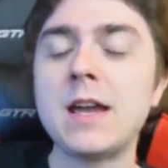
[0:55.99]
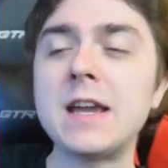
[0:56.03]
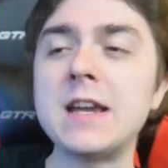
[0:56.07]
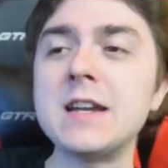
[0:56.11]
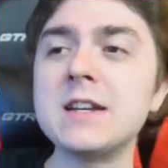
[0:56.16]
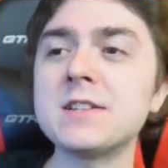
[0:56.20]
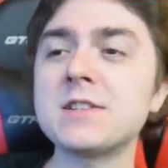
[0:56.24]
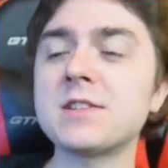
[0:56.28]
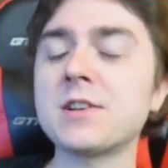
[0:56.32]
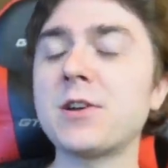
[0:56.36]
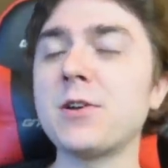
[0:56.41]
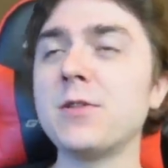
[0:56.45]

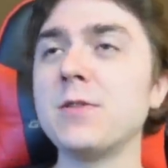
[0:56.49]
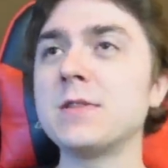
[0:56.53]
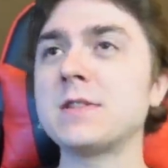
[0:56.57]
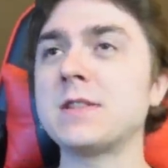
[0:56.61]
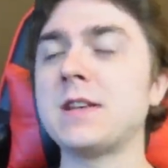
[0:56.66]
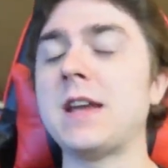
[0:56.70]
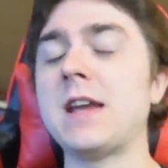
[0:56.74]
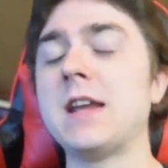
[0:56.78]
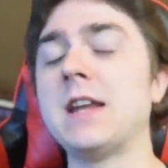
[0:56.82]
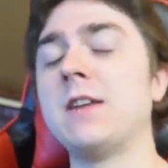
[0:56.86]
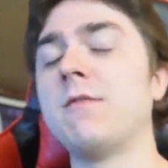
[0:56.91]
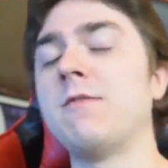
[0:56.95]
Izuku is
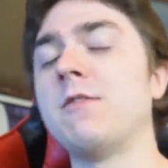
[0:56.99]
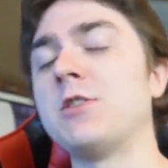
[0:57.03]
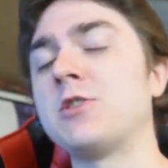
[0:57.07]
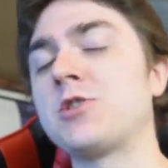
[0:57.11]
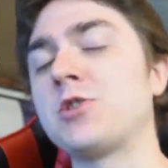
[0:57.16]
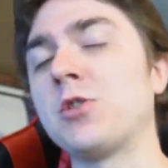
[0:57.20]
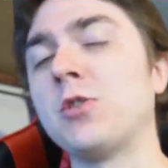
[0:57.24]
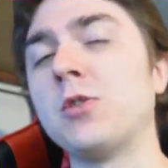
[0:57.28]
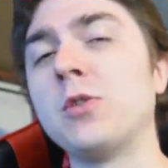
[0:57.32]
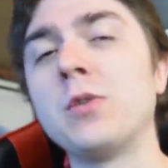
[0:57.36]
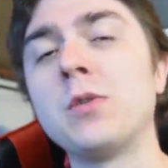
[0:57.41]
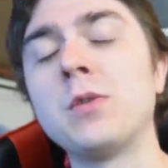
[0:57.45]
an
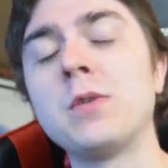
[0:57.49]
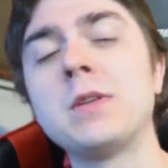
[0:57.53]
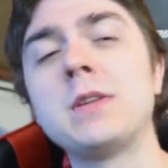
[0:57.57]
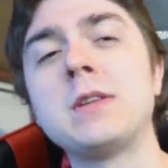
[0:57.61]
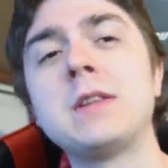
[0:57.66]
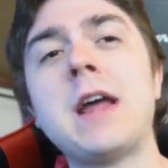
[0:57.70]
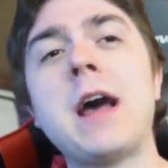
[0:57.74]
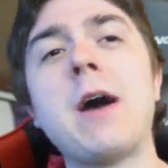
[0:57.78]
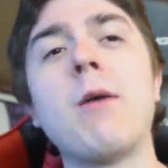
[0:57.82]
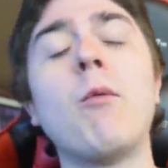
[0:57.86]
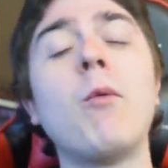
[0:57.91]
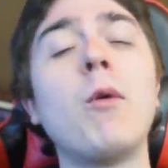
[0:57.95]
individual
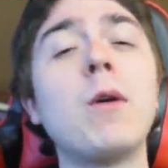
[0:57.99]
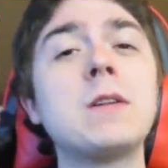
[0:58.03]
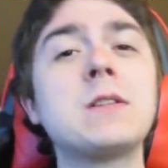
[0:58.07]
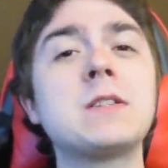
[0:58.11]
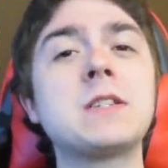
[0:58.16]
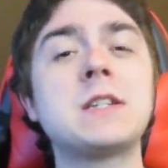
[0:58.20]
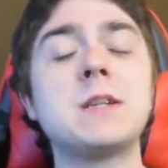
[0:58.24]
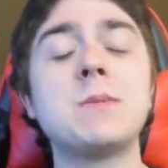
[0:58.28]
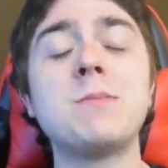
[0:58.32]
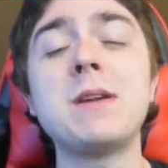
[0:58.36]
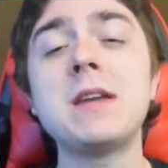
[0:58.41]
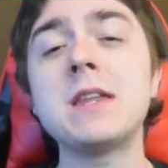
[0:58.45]
that
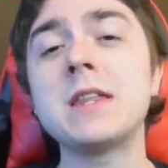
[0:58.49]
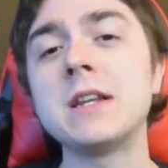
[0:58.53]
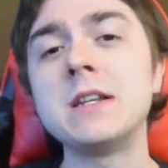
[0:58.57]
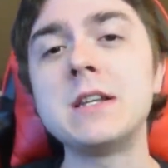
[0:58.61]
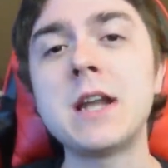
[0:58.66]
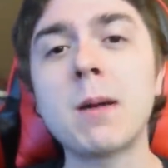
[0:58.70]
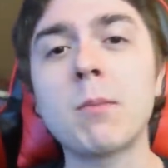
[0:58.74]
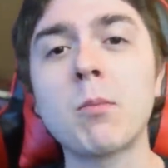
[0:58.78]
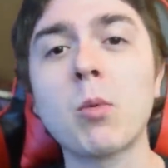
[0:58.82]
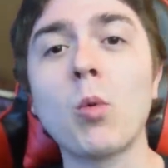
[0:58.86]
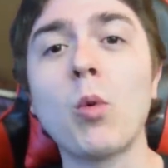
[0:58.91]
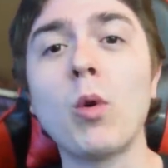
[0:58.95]
wants to be the
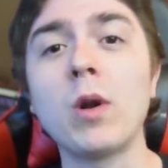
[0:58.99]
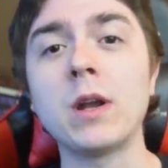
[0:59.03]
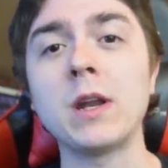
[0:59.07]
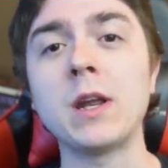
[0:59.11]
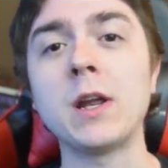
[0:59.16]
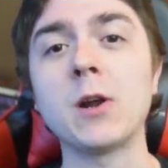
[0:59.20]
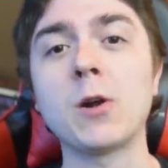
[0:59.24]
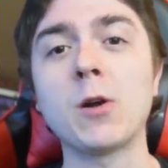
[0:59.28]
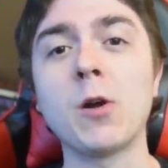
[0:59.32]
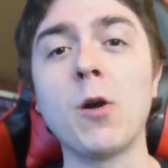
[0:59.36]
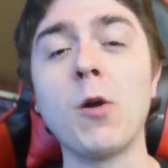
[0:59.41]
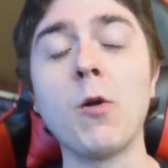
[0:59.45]
number one
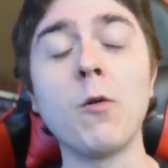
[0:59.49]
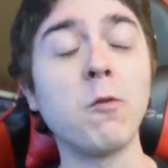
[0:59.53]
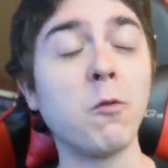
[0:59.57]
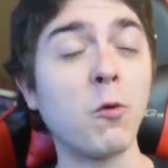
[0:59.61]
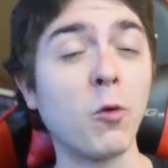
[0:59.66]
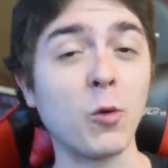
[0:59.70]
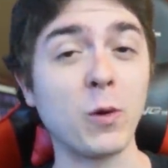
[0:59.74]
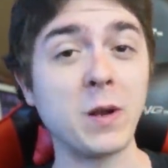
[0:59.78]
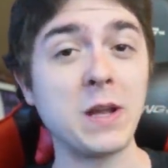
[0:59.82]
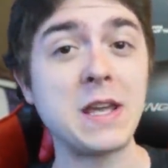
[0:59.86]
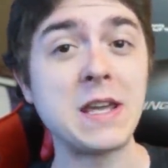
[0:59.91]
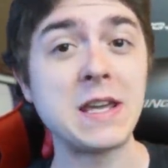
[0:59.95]
hero
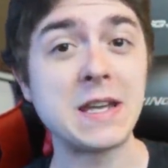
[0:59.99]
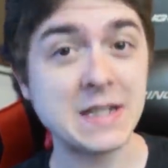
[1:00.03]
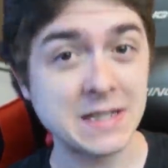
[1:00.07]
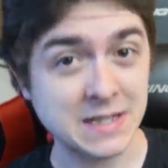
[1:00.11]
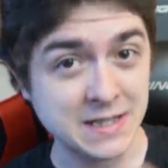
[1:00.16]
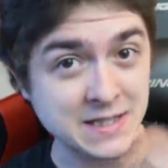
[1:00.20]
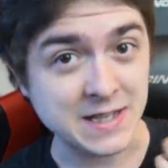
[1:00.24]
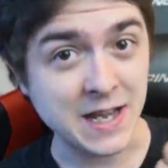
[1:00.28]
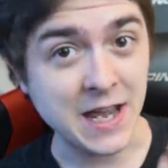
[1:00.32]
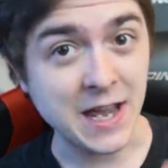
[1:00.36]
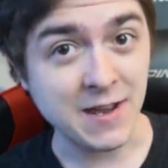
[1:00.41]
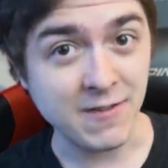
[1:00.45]
for he can
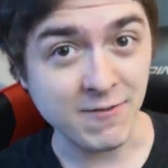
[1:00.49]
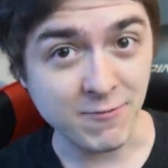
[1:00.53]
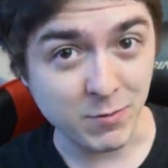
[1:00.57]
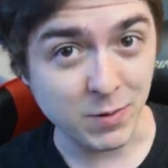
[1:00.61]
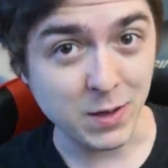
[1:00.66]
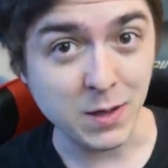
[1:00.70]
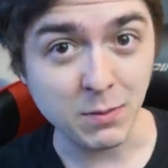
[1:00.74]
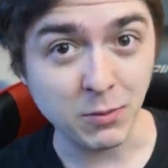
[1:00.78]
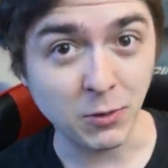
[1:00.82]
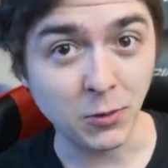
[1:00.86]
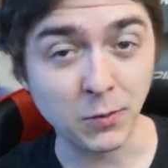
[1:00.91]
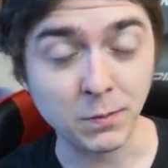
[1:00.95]
save
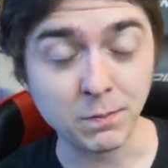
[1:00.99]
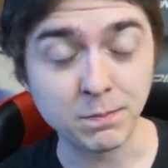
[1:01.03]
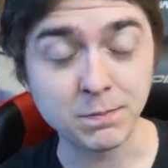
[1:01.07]
people.